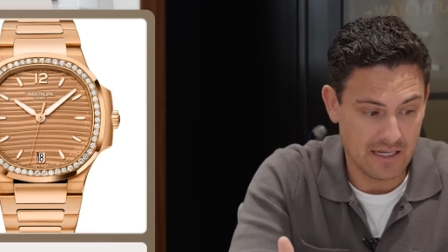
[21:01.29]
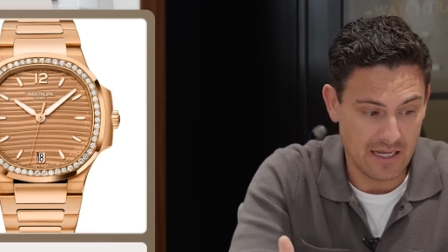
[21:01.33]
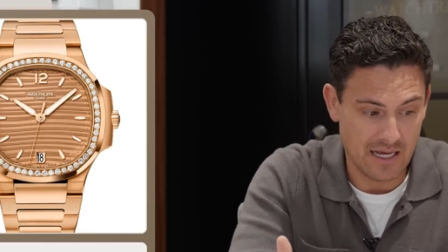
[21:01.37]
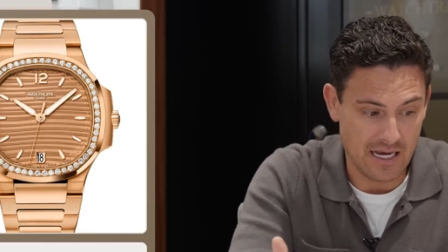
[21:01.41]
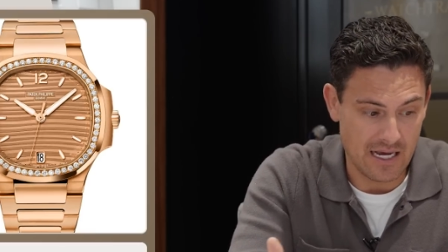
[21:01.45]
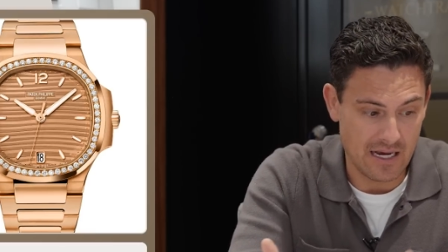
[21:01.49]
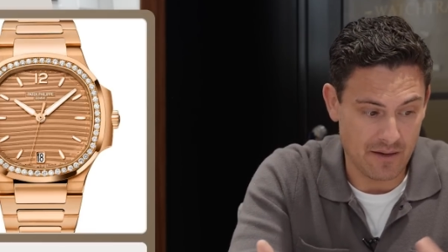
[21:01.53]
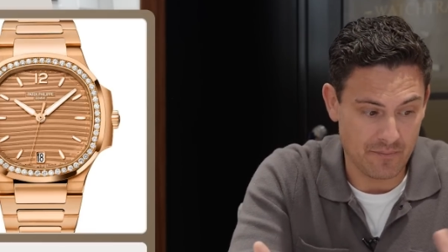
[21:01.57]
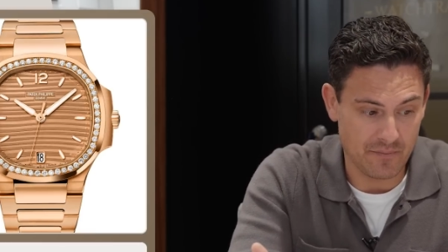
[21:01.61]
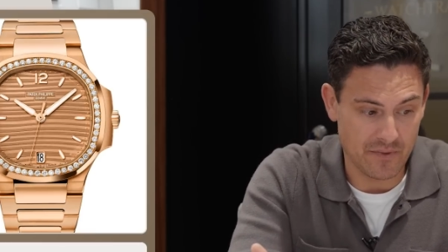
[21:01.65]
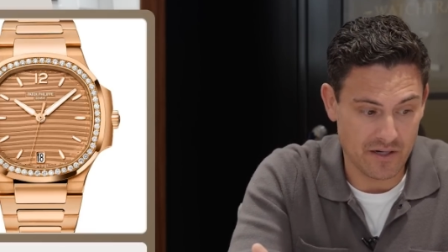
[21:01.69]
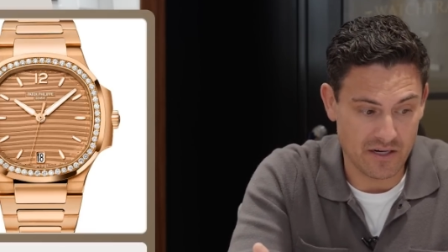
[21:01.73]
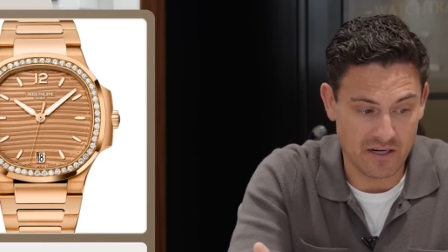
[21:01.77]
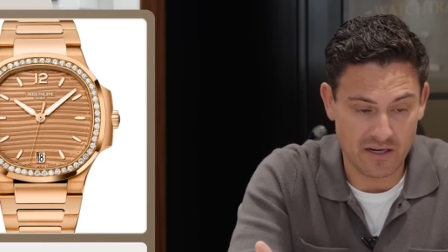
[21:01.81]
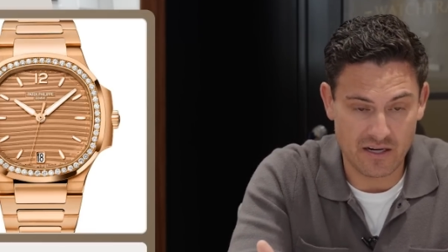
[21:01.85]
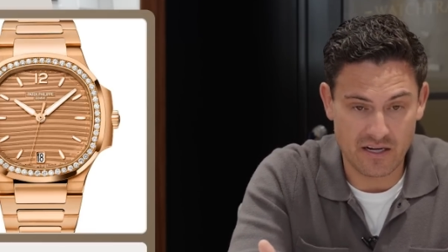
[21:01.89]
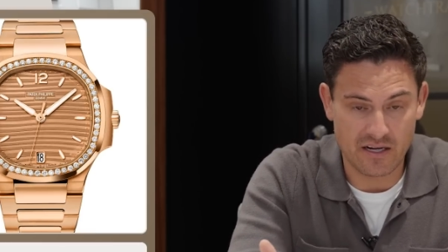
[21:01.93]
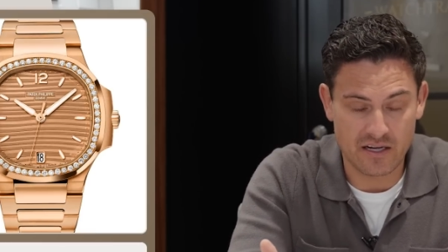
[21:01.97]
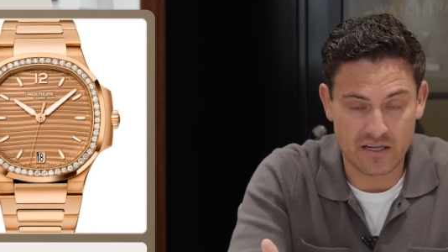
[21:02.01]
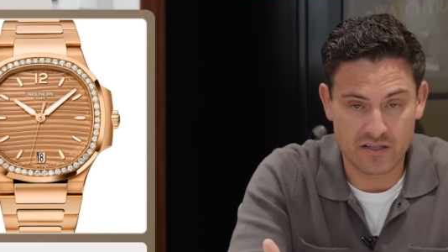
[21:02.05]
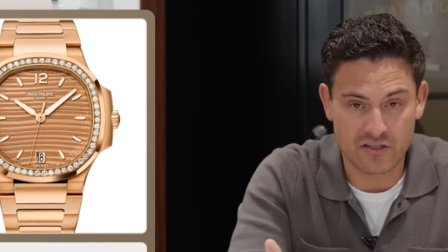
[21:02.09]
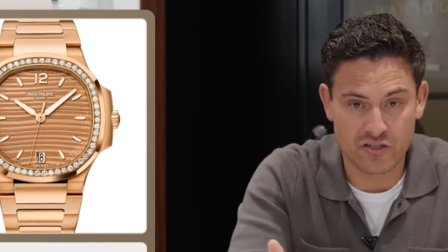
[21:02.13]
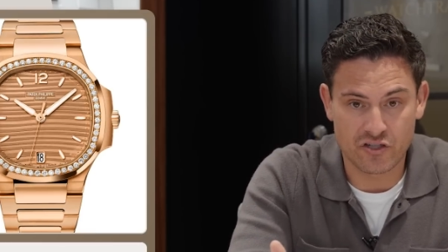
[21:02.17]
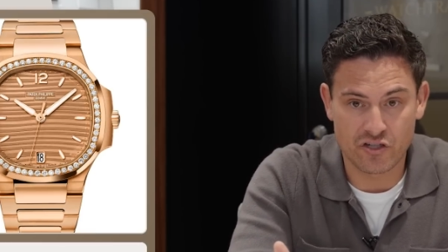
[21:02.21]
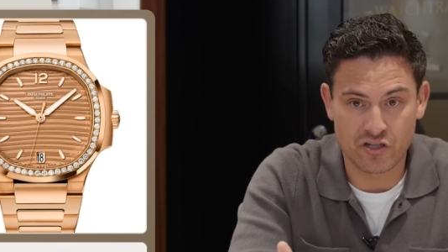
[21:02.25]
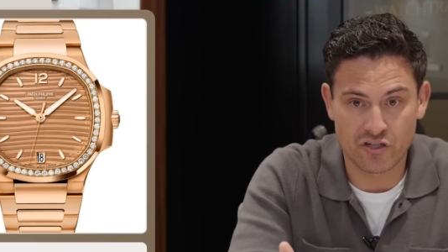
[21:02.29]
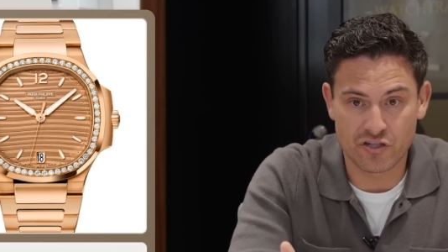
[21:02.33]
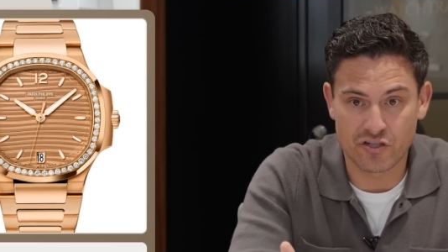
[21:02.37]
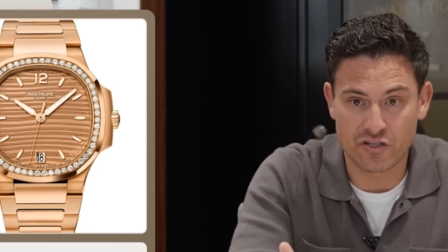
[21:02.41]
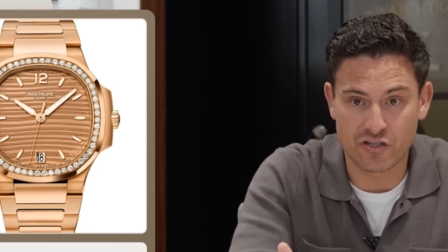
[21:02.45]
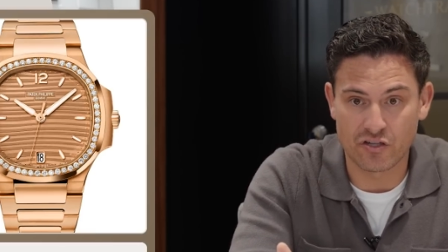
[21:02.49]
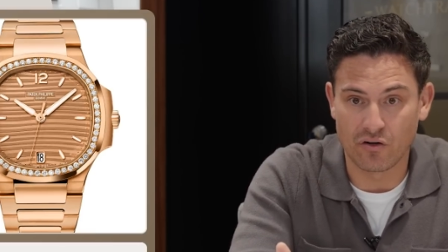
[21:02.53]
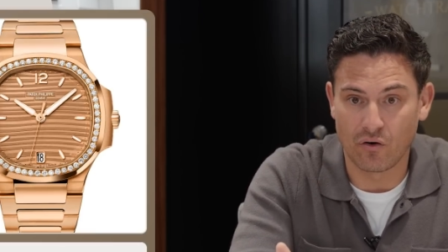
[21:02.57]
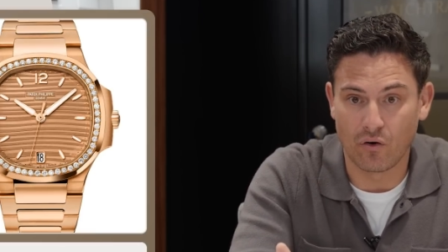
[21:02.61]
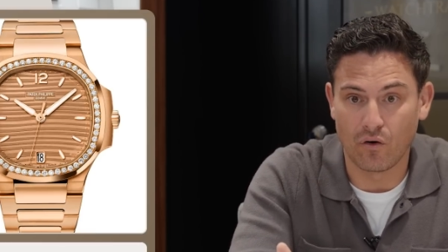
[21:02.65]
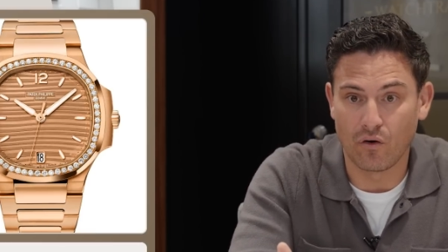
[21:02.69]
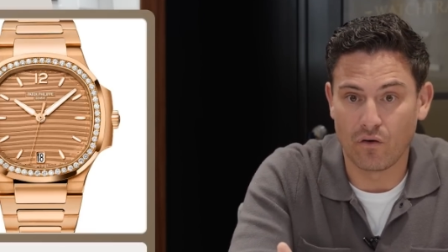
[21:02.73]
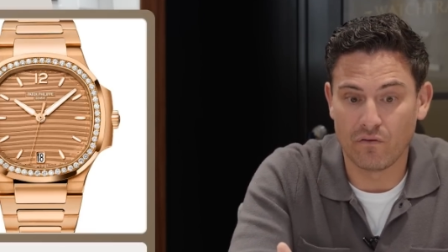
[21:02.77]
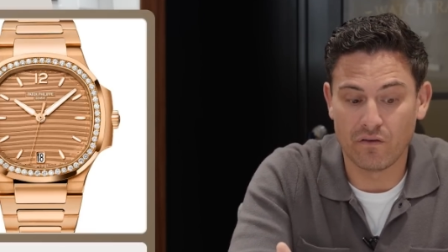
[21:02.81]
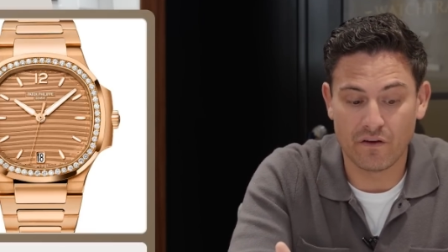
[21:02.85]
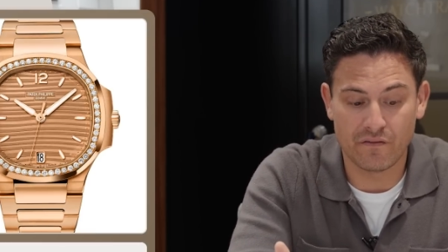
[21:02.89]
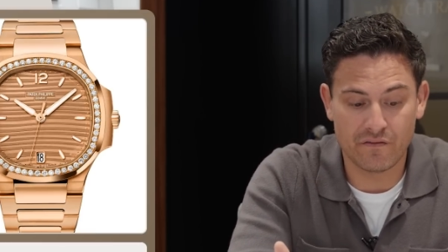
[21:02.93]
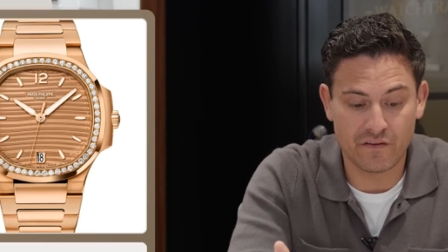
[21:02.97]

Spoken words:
At just over